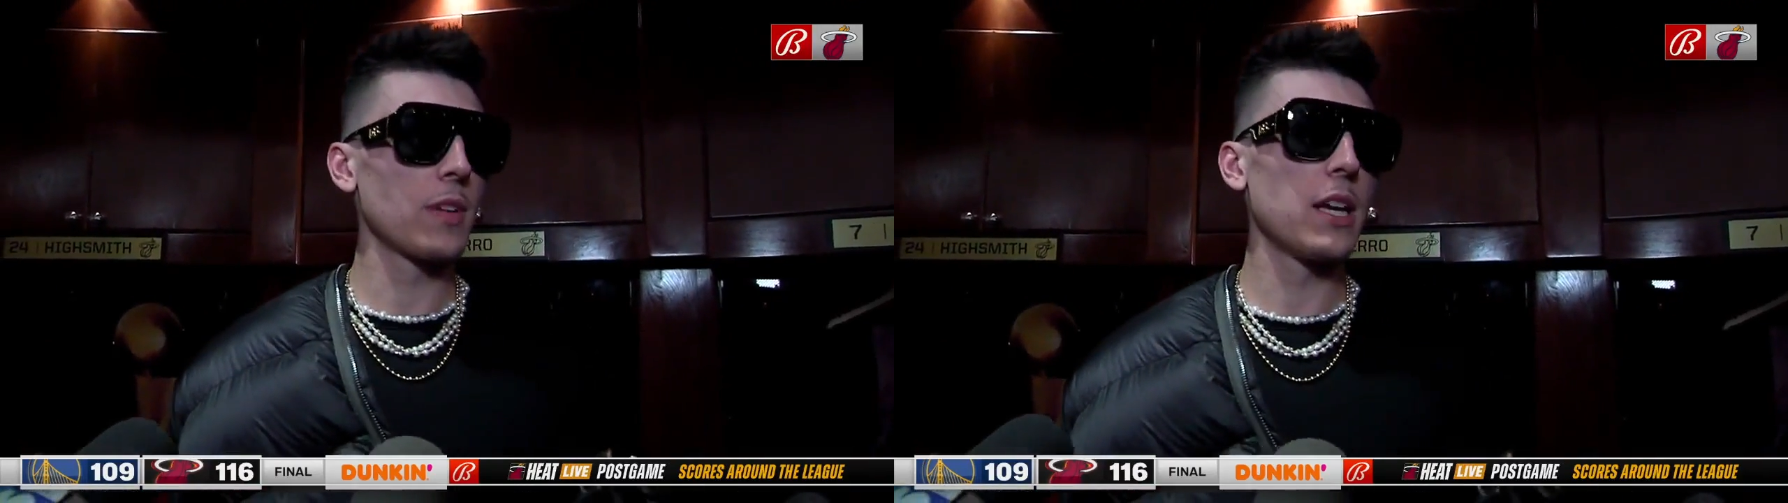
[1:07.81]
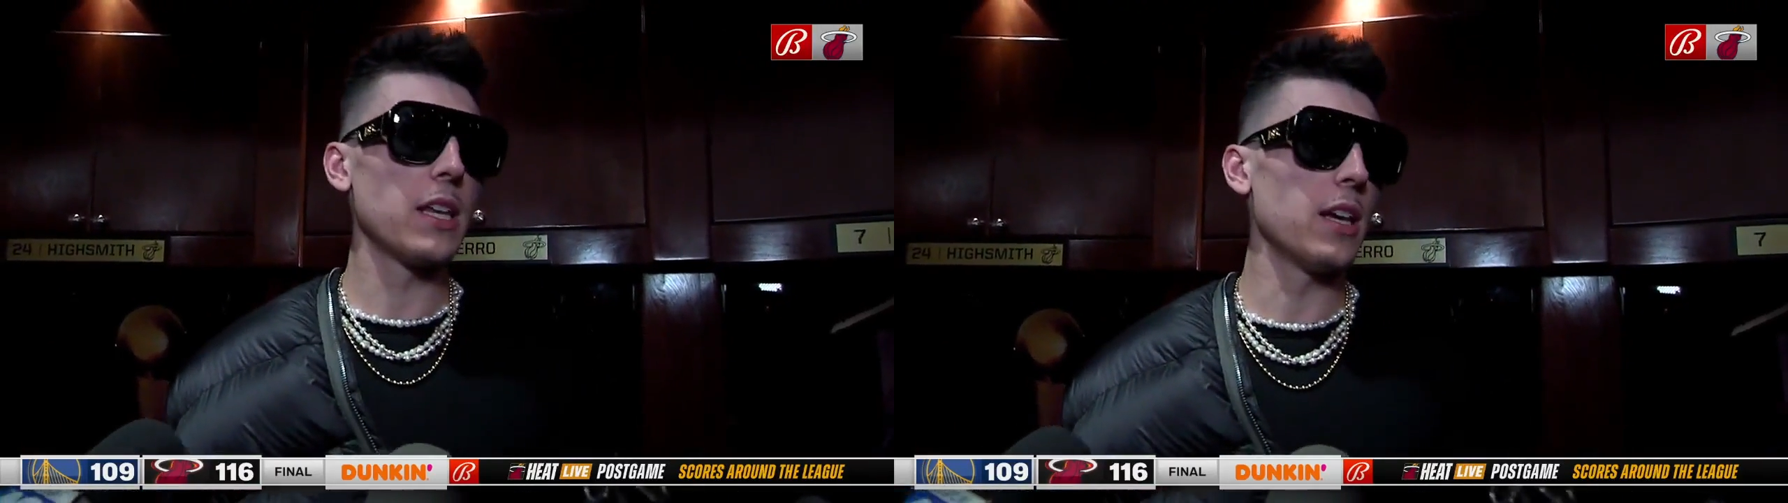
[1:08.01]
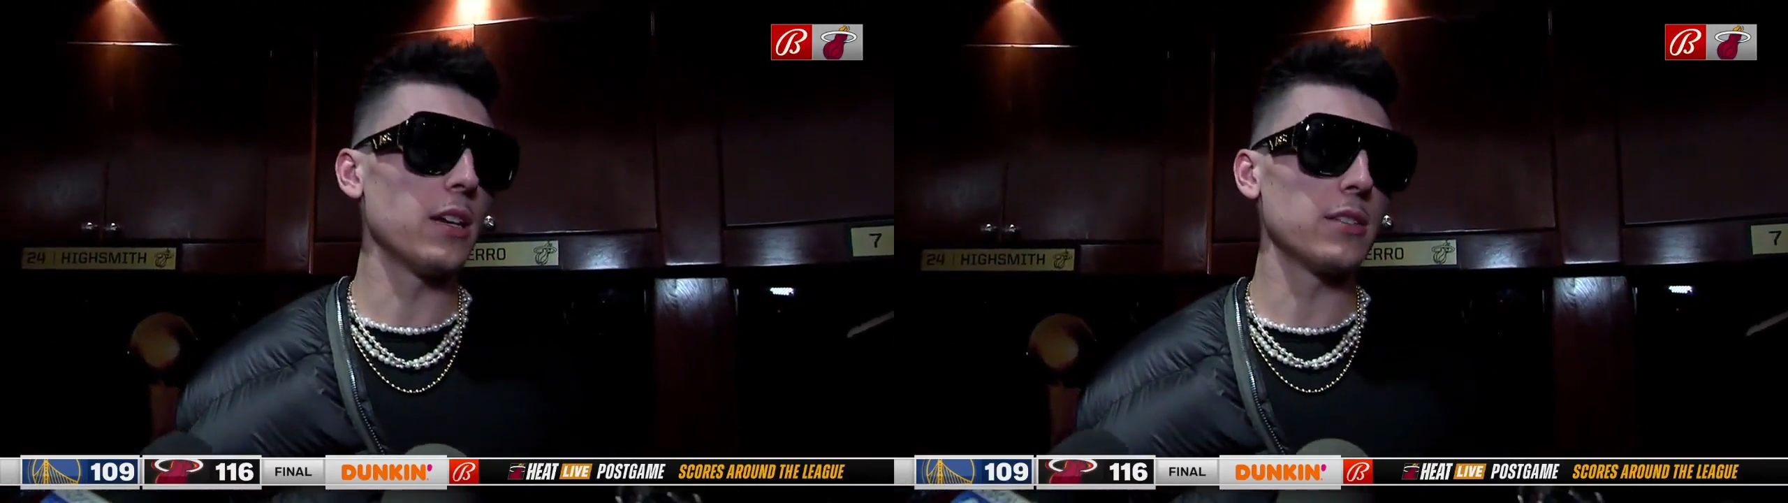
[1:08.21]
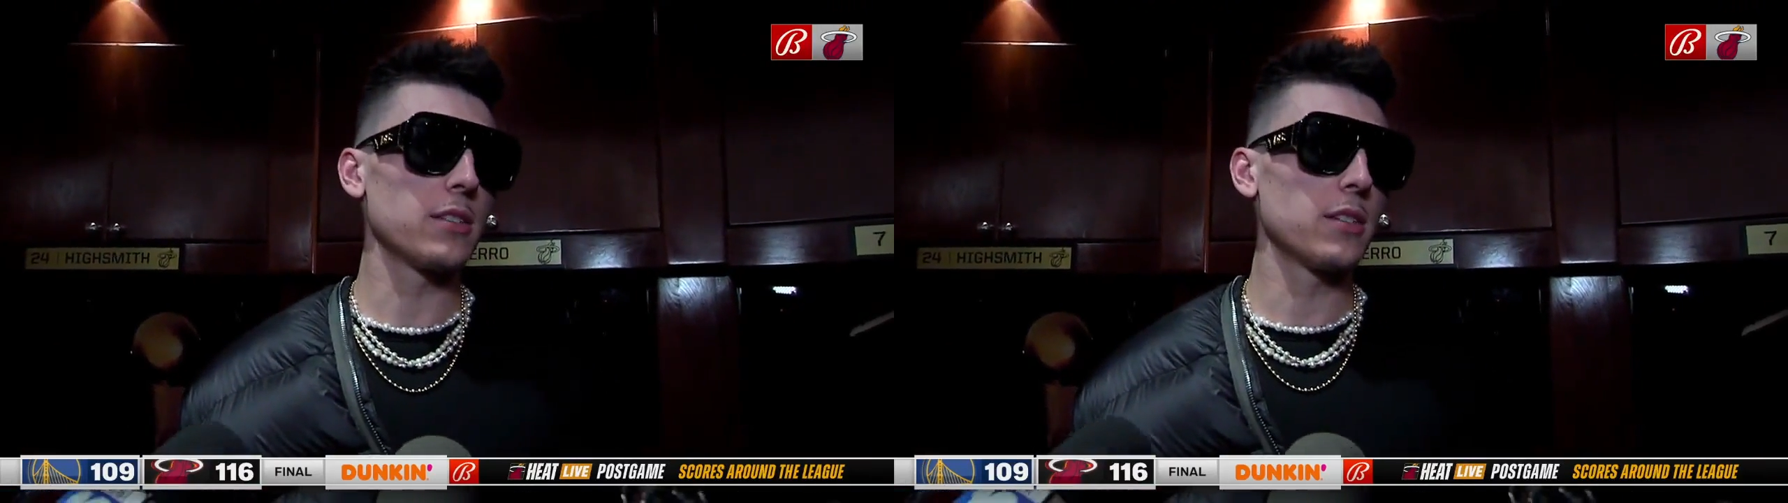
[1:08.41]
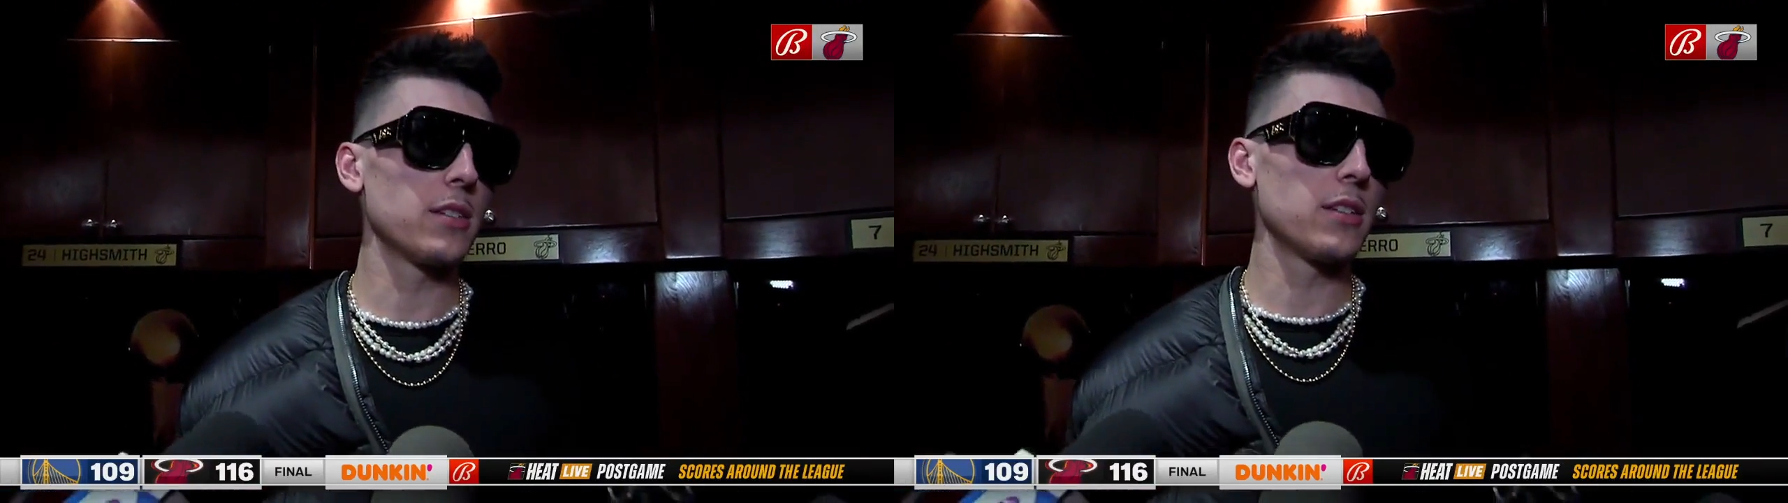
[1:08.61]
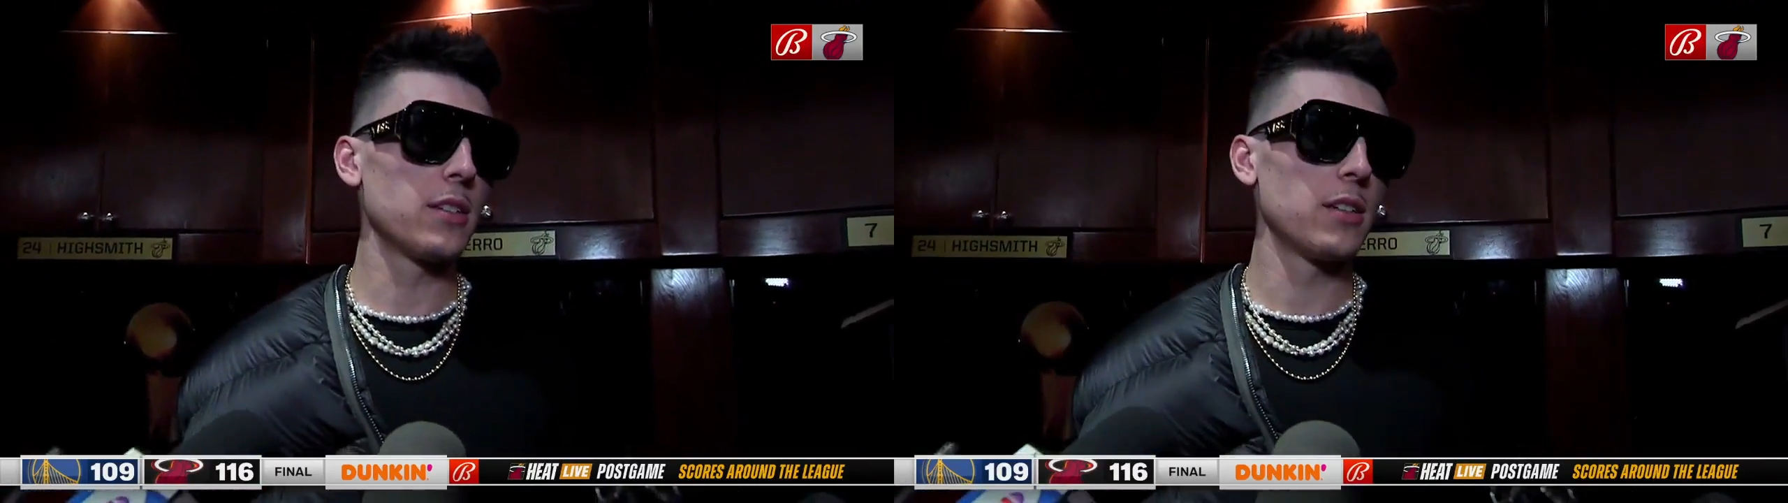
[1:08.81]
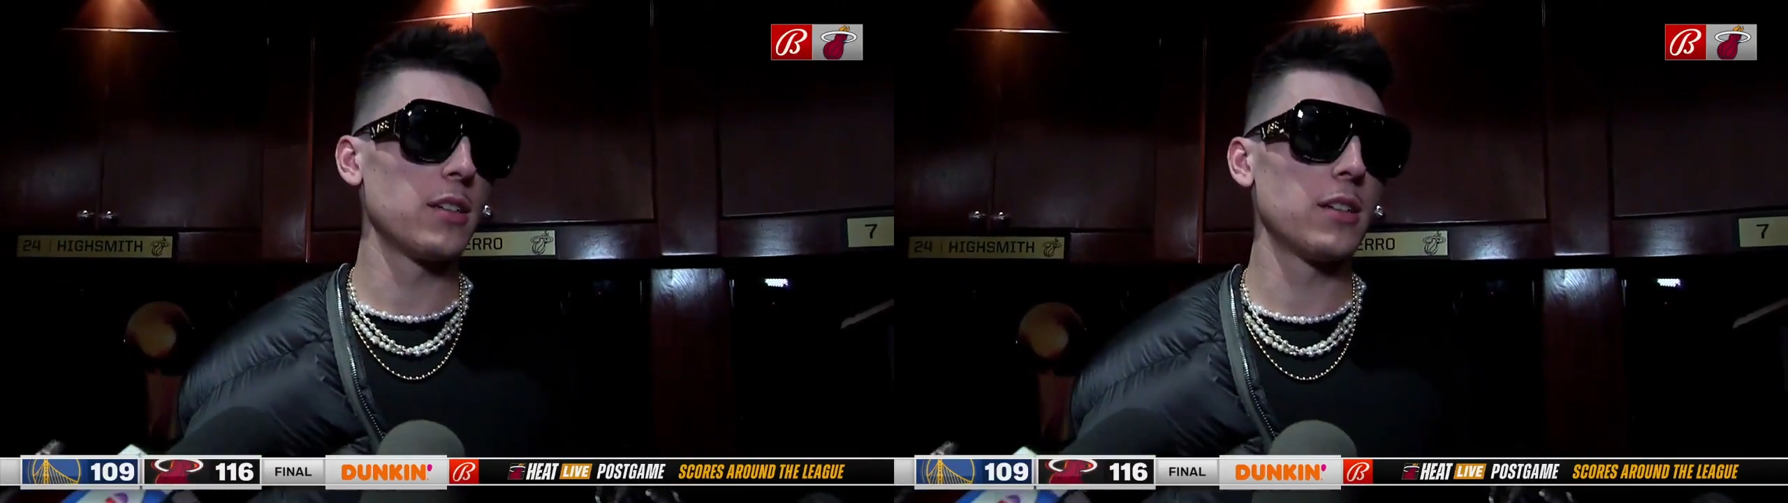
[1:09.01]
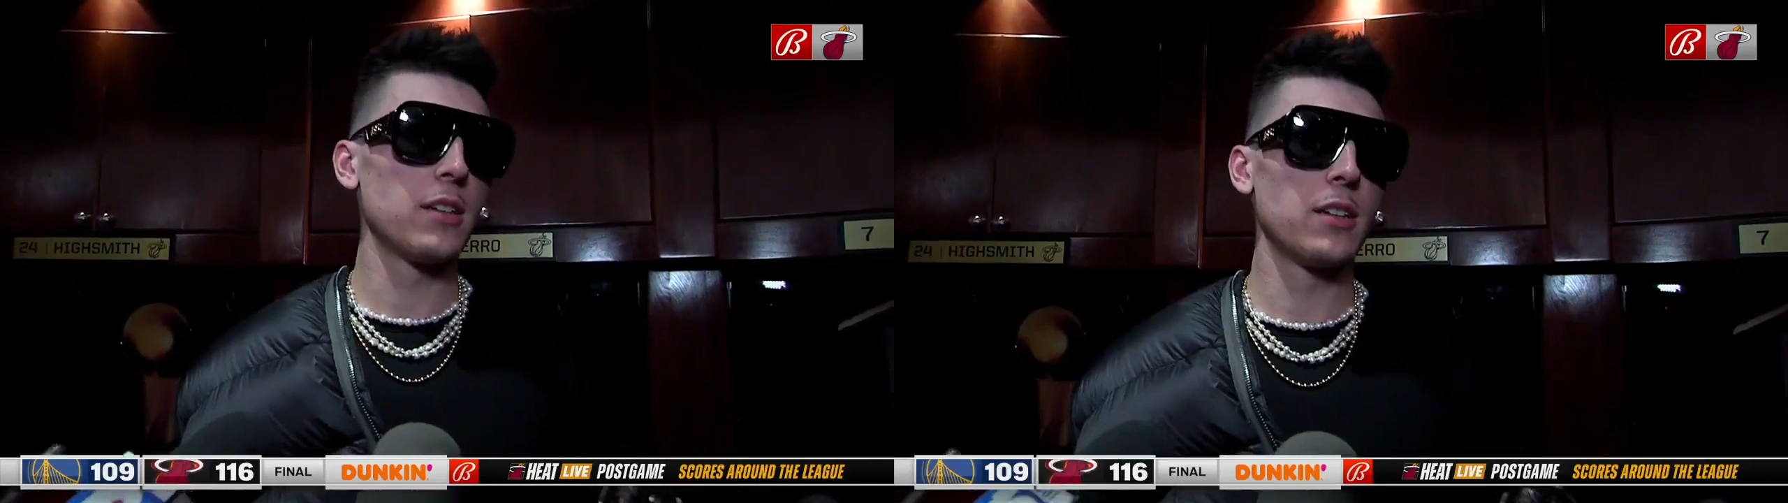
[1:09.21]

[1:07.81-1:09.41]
or is there a treatment or something?